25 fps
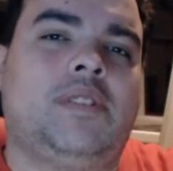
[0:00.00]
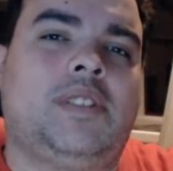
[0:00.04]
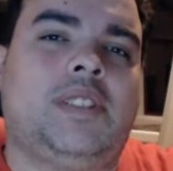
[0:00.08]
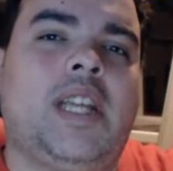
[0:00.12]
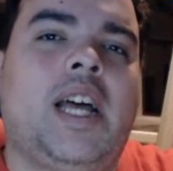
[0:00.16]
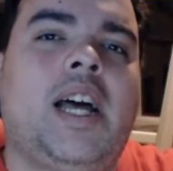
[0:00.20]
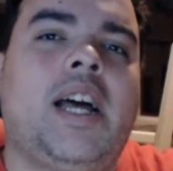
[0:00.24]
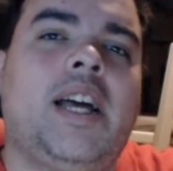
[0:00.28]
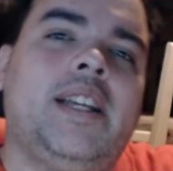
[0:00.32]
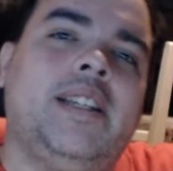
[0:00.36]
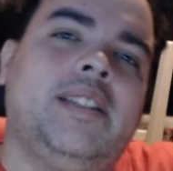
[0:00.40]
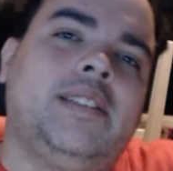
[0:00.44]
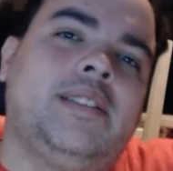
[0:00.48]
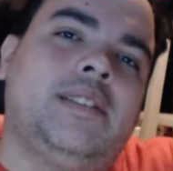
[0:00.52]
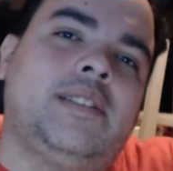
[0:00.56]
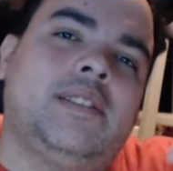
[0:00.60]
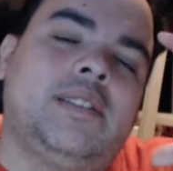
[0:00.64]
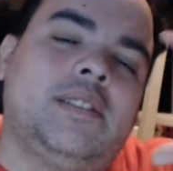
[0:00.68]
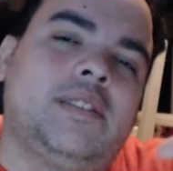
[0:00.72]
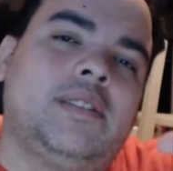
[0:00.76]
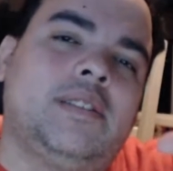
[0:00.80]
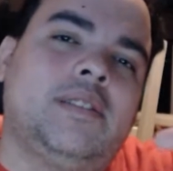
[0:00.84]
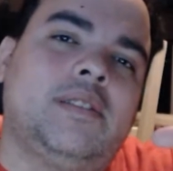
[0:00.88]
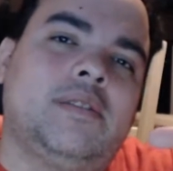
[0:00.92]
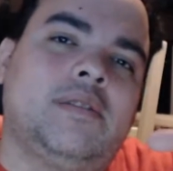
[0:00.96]

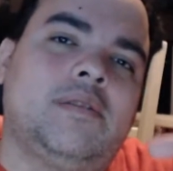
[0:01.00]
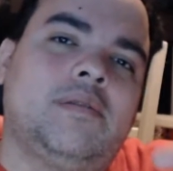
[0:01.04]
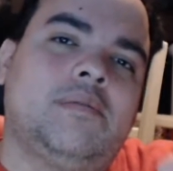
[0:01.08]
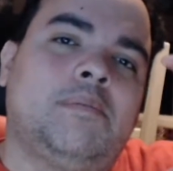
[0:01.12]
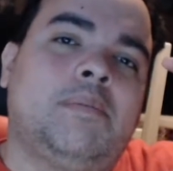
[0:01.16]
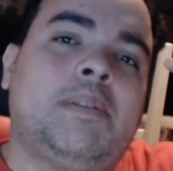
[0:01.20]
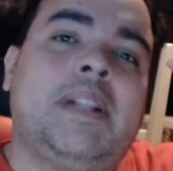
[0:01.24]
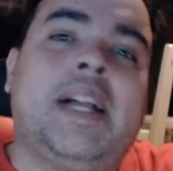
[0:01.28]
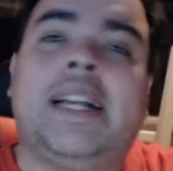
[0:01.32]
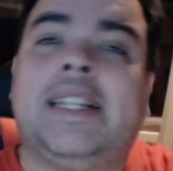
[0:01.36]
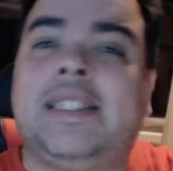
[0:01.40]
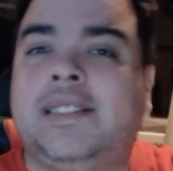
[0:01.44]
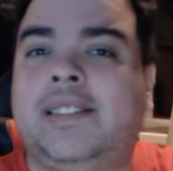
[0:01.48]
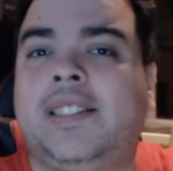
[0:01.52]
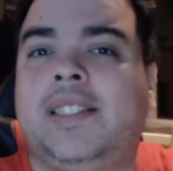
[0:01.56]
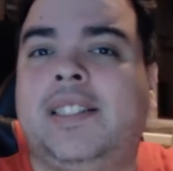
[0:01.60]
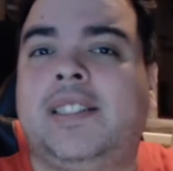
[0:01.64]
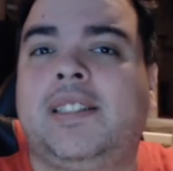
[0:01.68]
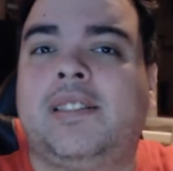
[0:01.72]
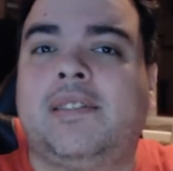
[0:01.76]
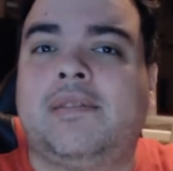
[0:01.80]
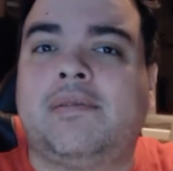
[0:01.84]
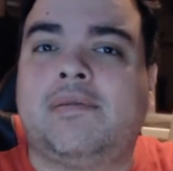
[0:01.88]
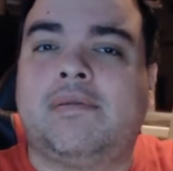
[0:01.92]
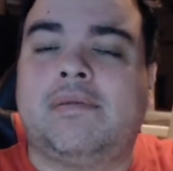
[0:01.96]
sized
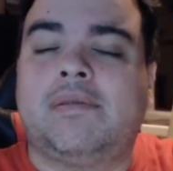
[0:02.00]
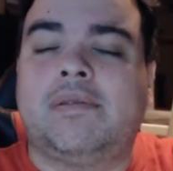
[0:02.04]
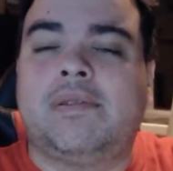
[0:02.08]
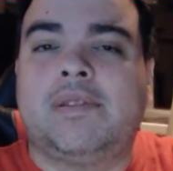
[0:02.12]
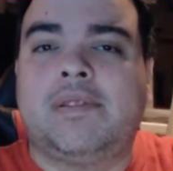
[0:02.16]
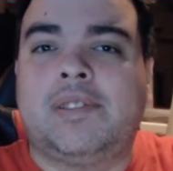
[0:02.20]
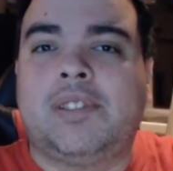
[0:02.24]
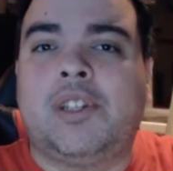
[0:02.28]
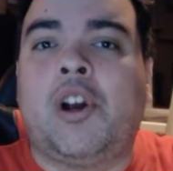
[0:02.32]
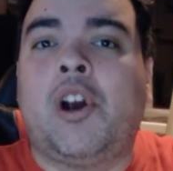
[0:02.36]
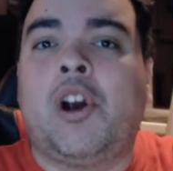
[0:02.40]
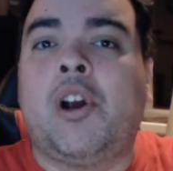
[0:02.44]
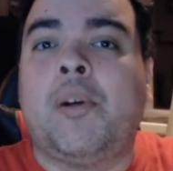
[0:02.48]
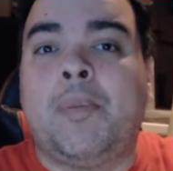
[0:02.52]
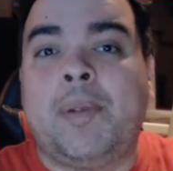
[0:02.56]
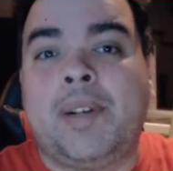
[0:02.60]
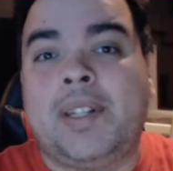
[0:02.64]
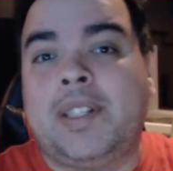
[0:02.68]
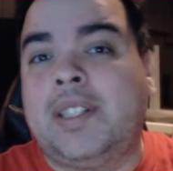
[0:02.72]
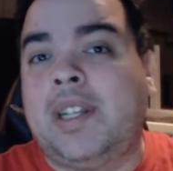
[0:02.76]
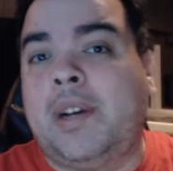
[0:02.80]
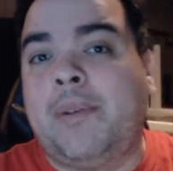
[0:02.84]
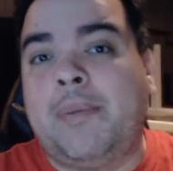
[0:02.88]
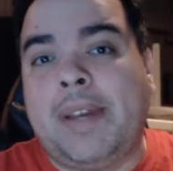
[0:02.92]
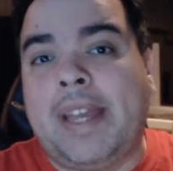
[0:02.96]
plastic
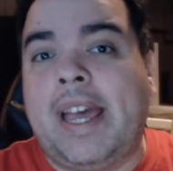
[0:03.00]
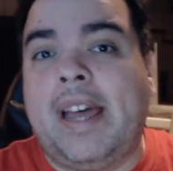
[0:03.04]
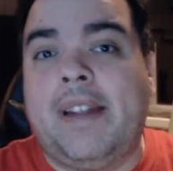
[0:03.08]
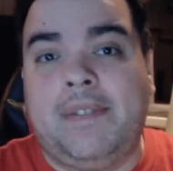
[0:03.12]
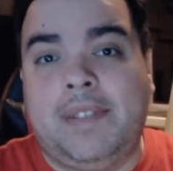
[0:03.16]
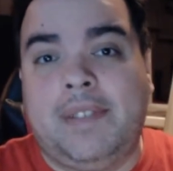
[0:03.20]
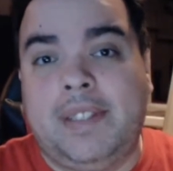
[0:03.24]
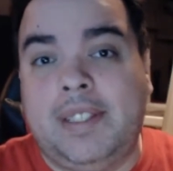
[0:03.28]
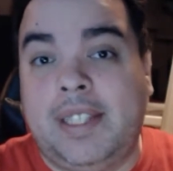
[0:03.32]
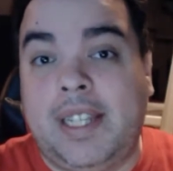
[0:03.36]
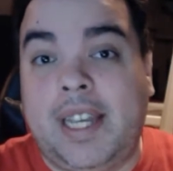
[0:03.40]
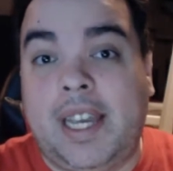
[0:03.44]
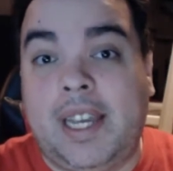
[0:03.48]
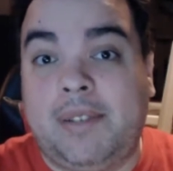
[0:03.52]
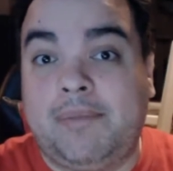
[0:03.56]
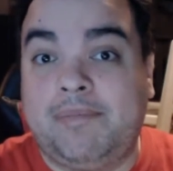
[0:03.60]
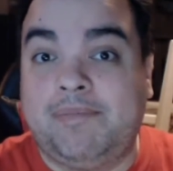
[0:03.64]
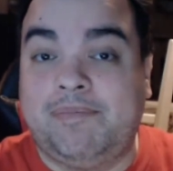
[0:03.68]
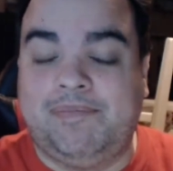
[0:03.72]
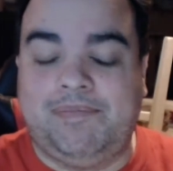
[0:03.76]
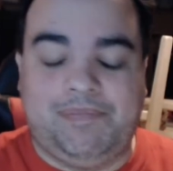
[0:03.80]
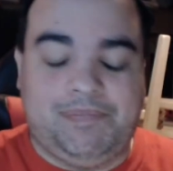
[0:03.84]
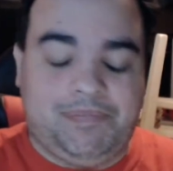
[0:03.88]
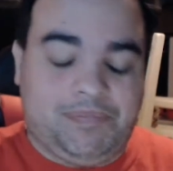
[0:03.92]
garbage that we have today.